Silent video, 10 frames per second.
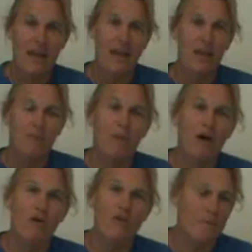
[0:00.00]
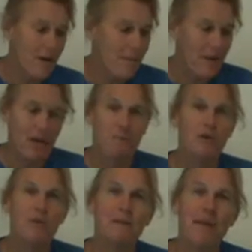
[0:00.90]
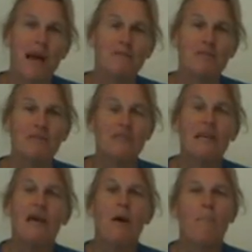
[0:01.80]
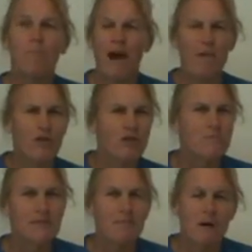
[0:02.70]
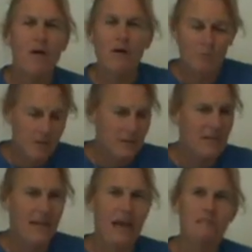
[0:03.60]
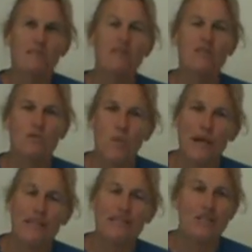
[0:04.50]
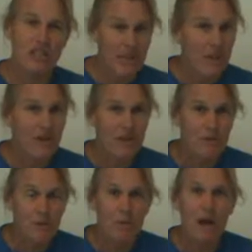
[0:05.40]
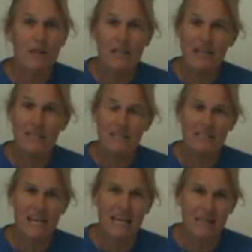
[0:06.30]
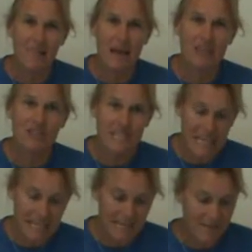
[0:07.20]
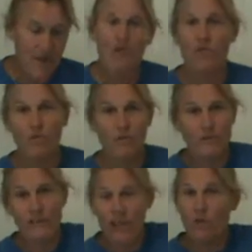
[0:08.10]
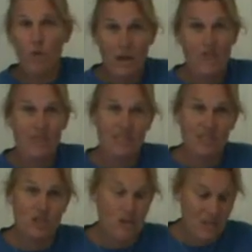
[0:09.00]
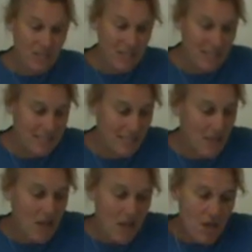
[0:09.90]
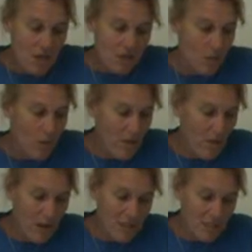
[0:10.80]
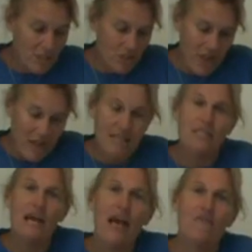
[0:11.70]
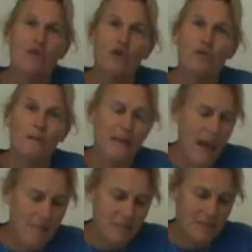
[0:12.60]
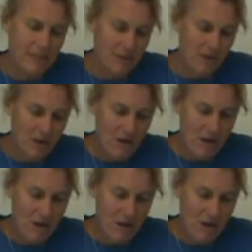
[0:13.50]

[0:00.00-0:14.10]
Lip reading: and you powder them up and you put them in capsules. Buy herbs in bulk, put it in capsules. It's way easier to carry them around and then take them as needed throughout the day or whatever the situation is. So one of the ways to do that is to have an herb encapsulator.